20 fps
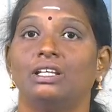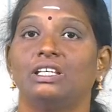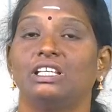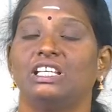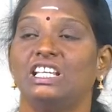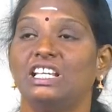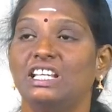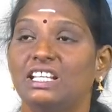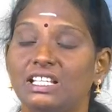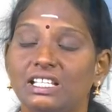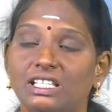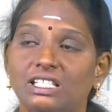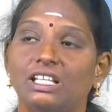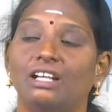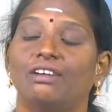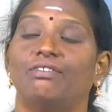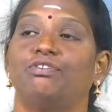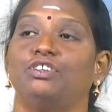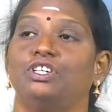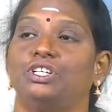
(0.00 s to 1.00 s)

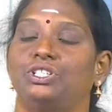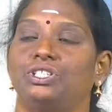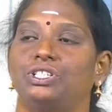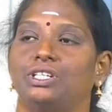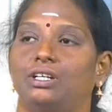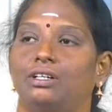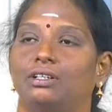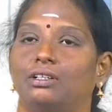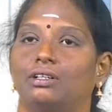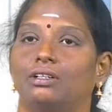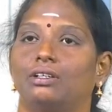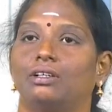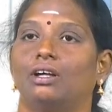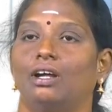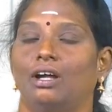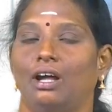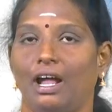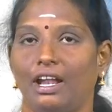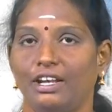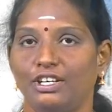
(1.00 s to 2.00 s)
insufficient
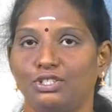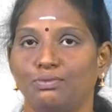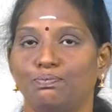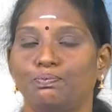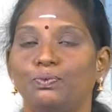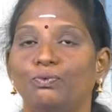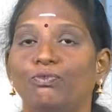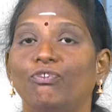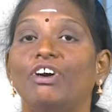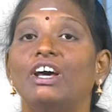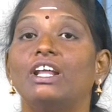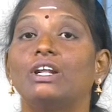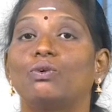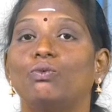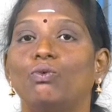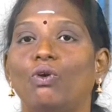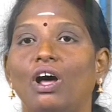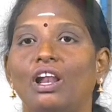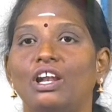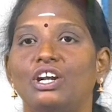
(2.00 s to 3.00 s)
and poor
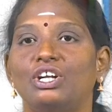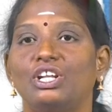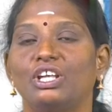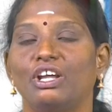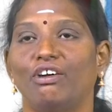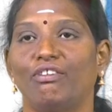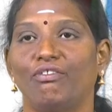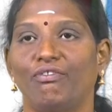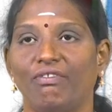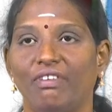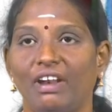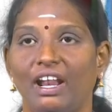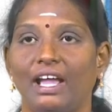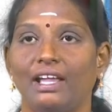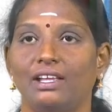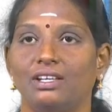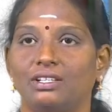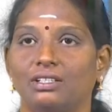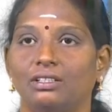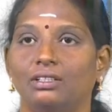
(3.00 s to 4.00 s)
quality of
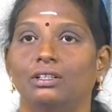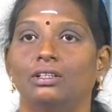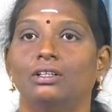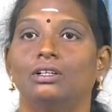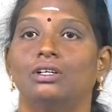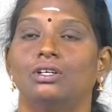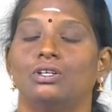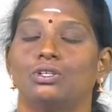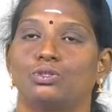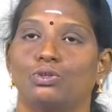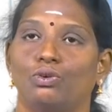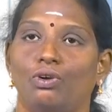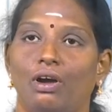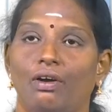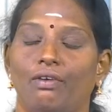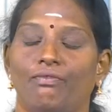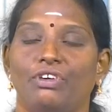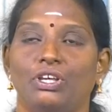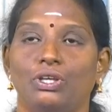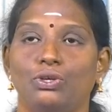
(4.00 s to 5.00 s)
light. So
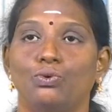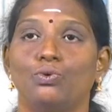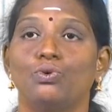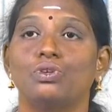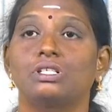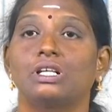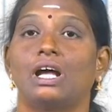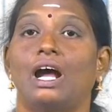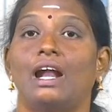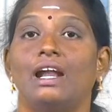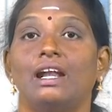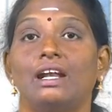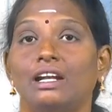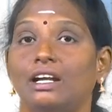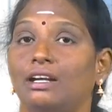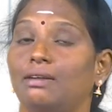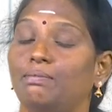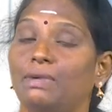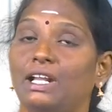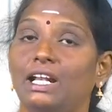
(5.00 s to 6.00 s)
we use
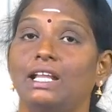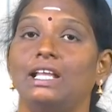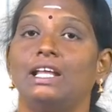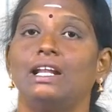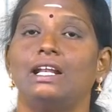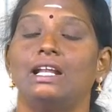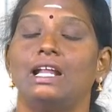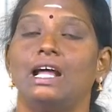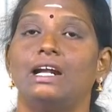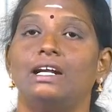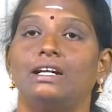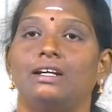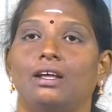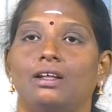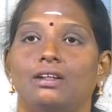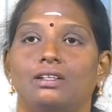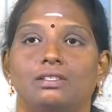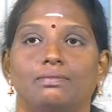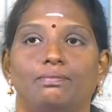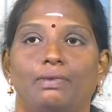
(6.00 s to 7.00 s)
100 million
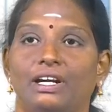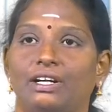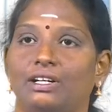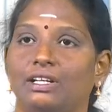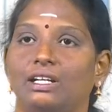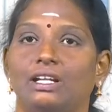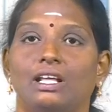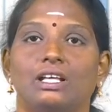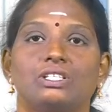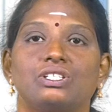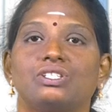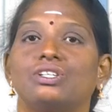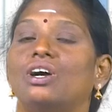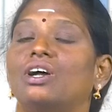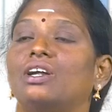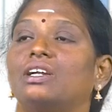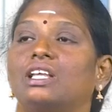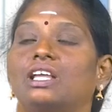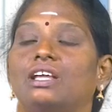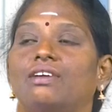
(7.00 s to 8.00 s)
lanterns, but it does
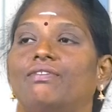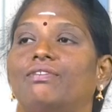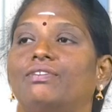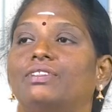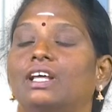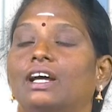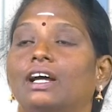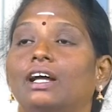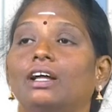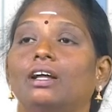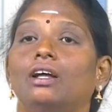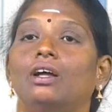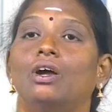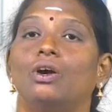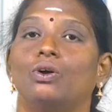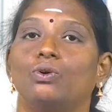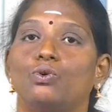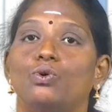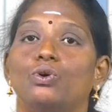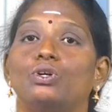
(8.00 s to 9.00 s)
not give the
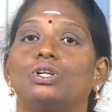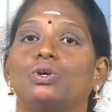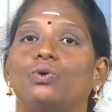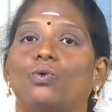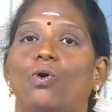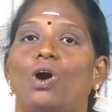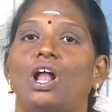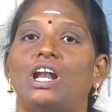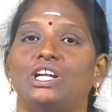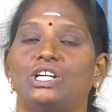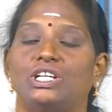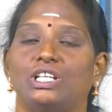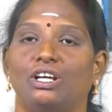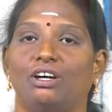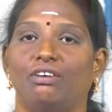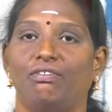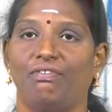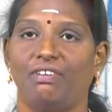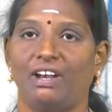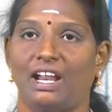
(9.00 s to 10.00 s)
good quality
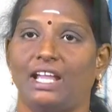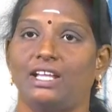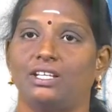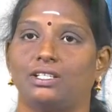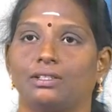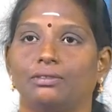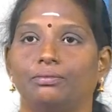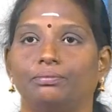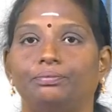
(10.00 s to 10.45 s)
of light.